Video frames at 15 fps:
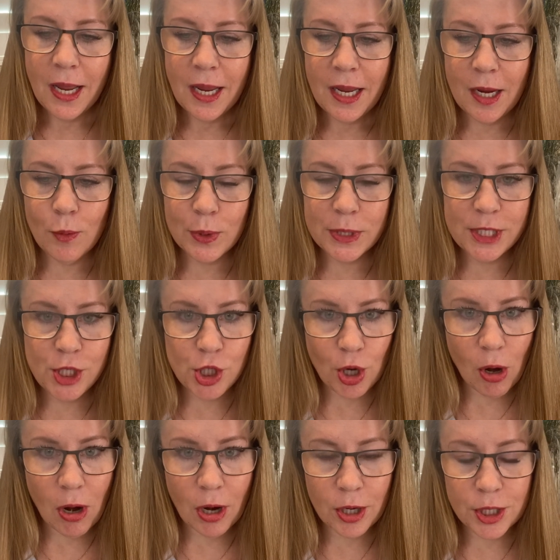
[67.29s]
He was
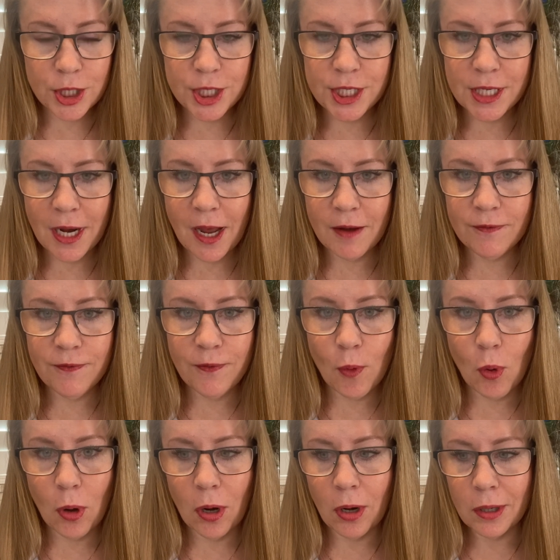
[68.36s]
charged
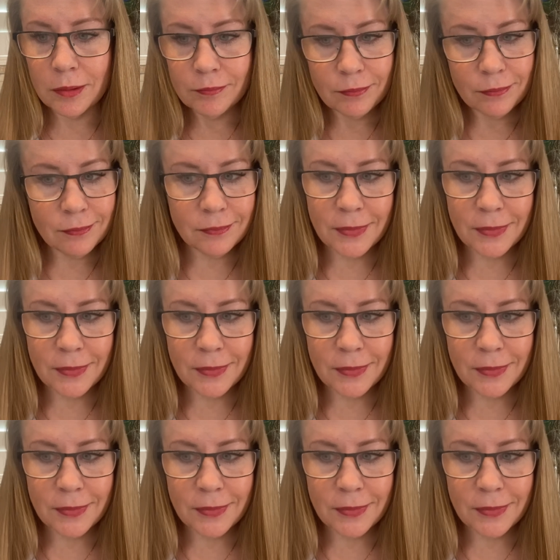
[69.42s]
for